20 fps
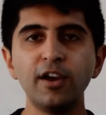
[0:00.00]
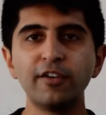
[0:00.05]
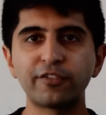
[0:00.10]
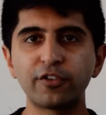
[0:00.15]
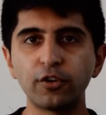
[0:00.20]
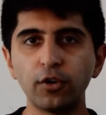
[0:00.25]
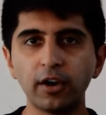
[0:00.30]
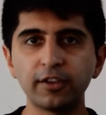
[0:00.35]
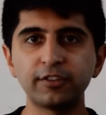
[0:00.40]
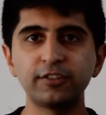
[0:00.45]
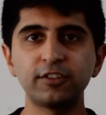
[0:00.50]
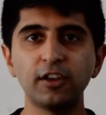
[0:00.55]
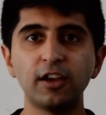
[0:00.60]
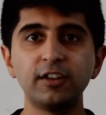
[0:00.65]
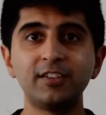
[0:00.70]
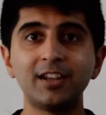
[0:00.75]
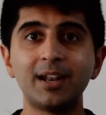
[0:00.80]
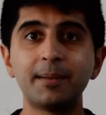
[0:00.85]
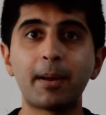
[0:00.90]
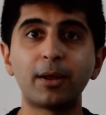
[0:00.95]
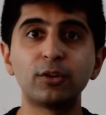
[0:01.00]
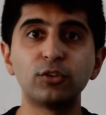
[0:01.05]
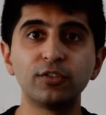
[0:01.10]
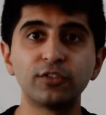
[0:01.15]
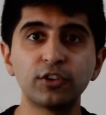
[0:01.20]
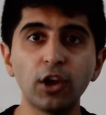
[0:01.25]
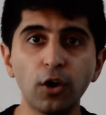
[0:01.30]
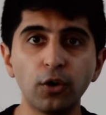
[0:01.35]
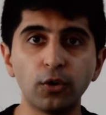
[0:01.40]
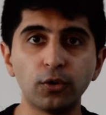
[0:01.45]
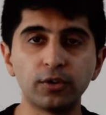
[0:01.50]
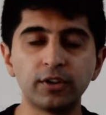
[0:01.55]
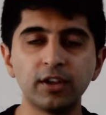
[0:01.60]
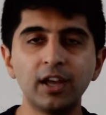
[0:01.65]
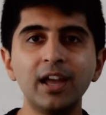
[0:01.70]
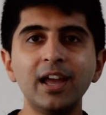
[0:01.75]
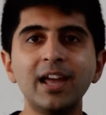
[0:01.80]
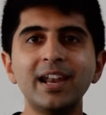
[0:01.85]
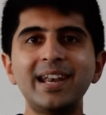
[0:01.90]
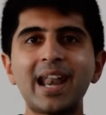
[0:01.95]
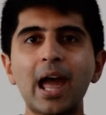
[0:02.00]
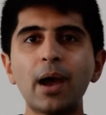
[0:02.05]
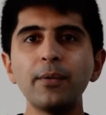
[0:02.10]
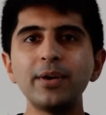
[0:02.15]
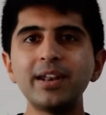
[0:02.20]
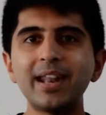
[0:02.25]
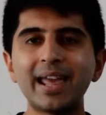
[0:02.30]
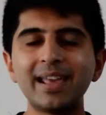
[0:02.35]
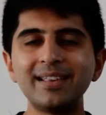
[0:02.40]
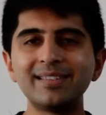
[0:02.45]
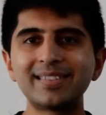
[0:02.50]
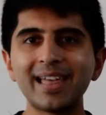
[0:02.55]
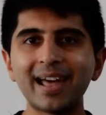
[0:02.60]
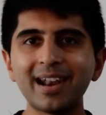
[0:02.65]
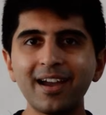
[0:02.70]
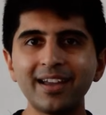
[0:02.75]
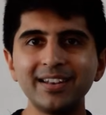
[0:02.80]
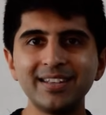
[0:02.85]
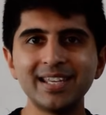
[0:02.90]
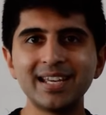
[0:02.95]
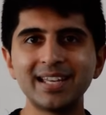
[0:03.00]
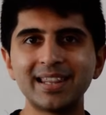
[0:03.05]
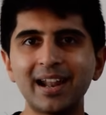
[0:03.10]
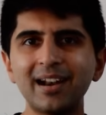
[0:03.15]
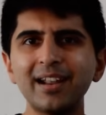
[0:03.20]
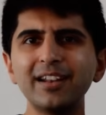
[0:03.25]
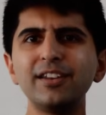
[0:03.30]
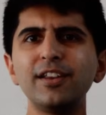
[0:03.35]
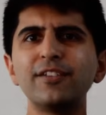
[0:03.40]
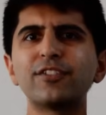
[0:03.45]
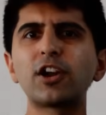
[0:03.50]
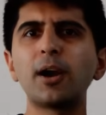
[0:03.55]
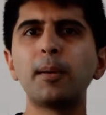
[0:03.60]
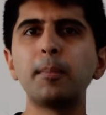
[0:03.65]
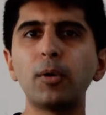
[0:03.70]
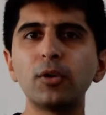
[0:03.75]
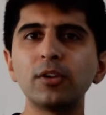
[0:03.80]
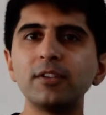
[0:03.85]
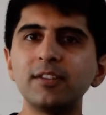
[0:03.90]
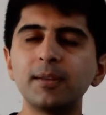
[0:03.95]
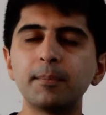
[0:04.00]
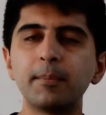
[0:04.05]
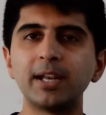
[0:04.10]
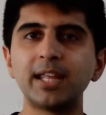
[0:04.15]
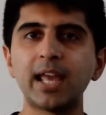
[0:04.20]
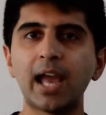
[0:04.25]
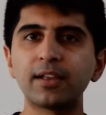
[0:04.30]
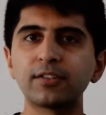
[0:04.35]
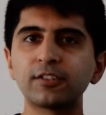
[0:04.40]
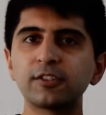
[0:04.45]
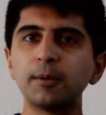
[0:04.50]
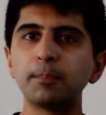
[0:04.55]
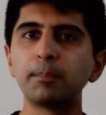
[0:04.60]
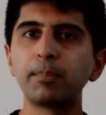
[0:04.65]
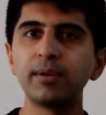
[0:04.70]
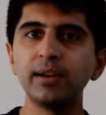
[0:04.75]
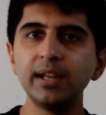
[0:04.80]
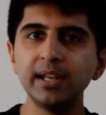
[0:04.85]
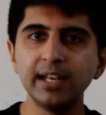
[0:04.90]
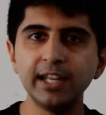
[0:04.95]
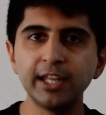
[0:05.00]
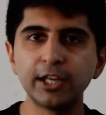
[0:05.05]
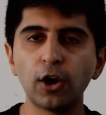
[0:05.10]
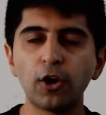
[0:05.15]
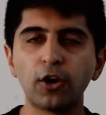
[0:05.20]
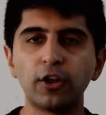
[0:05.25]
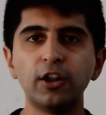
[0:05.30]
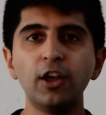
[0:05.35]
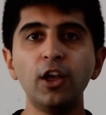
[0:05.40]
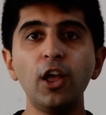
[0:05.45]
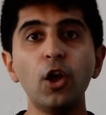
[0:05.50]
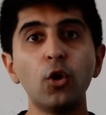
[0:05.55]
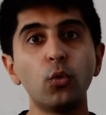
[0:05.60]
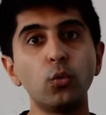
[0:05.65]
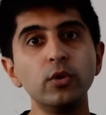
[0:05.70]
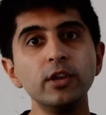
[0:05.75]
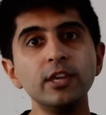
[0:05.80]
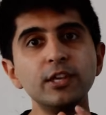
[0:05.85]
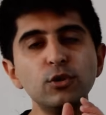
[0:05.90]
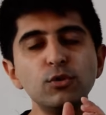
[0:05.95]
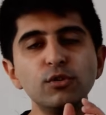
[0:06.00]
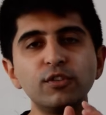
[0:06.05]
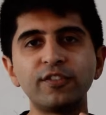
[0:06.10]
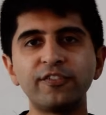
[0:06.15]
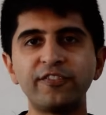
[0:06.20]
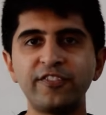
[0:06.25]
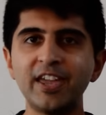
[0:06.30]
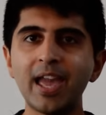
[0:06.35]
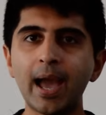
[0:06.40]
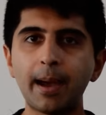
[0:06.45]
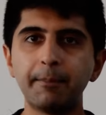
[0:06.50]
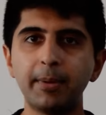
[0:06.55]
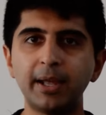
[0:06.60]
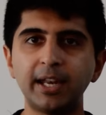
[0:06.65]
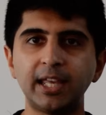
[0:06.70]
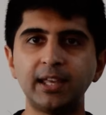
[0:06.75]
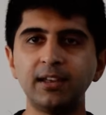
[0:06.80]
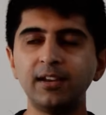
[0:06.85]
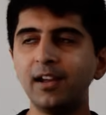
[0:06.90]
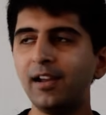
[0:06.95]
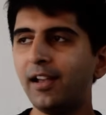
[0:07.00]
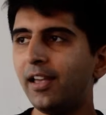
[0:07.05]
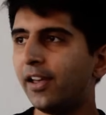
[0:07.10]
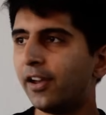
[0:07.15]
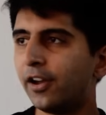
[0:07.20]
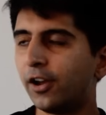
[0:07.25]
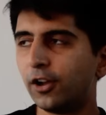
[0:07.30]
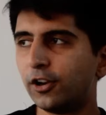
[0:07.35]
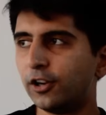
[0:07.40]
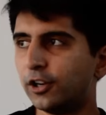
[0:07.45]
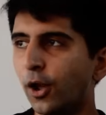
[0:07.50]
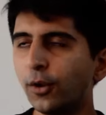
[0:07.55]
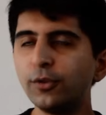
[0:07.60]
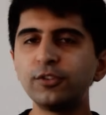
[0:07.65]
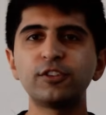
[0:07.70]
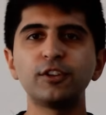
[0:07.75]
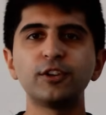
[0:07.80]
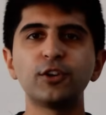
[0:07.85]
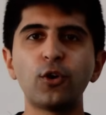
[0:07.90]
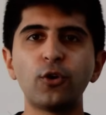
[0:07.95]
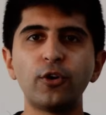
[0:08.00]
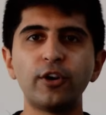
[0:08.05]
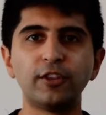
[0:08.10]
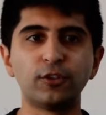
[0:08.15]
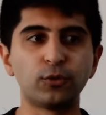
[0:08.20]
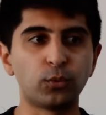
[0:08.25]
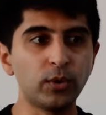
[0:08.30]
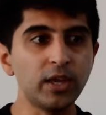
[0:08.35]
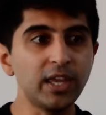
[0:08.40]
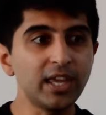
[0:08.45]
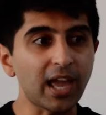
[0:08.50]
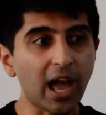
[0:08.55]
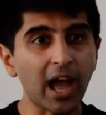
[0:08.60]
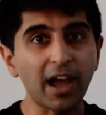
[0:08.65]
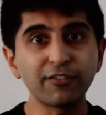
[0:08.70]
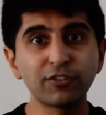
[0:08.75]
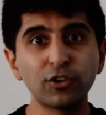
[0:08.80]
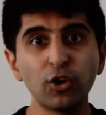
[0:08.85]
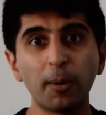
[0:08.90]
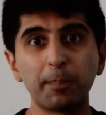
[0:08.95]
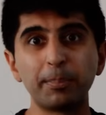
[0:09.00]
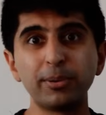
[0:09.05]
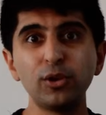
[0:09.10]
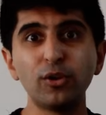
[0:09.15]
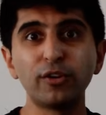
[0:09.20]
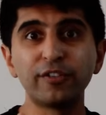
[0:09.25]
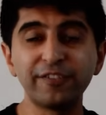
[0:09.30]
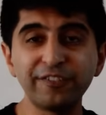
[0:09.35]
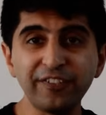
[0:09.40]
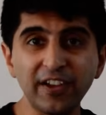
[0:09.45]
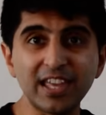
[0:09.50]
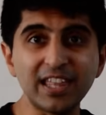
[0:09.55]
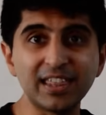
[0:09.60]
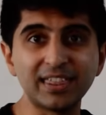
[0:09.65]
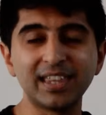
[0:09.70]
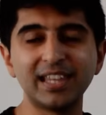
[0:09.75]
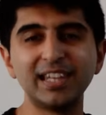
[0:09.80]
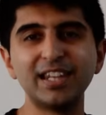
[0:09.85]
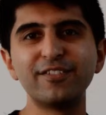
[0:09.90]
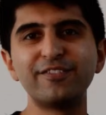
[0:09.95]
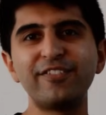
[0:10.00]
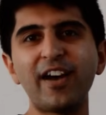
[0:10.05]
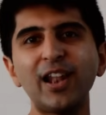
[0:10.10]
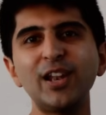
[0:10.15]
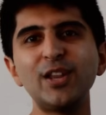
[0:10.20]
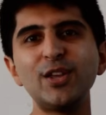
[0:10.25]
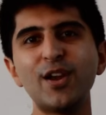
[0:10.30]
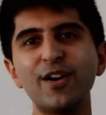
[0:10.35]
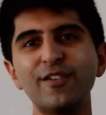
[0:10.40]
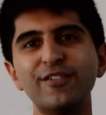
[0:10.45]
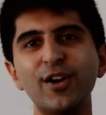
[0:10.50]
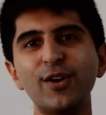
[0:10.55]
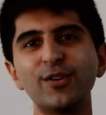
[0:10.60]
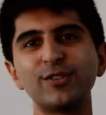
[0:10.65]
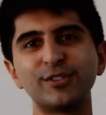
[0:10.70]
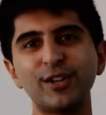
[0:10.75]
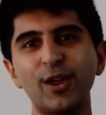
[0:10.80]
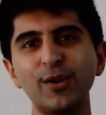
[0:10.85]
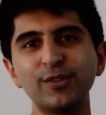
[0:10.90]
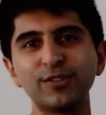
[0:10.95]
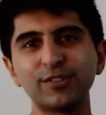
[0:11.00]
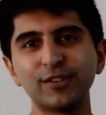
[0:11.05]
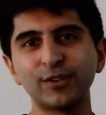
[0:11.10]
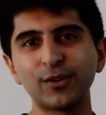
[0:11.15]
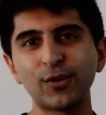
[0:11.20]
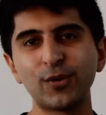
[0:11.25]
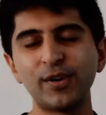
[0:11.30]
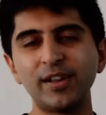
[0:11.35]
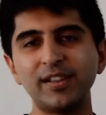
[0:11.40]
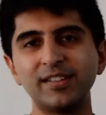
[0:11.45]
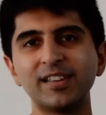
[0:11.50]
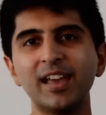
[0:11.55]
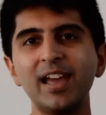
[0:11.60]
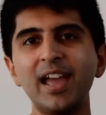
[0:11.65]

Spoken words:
for a certain amount of gold. Nowadays, that idea of commodity money has completely gone. We use fiat money. Notes and coins. We have got pure faith in the value of those notes and coins.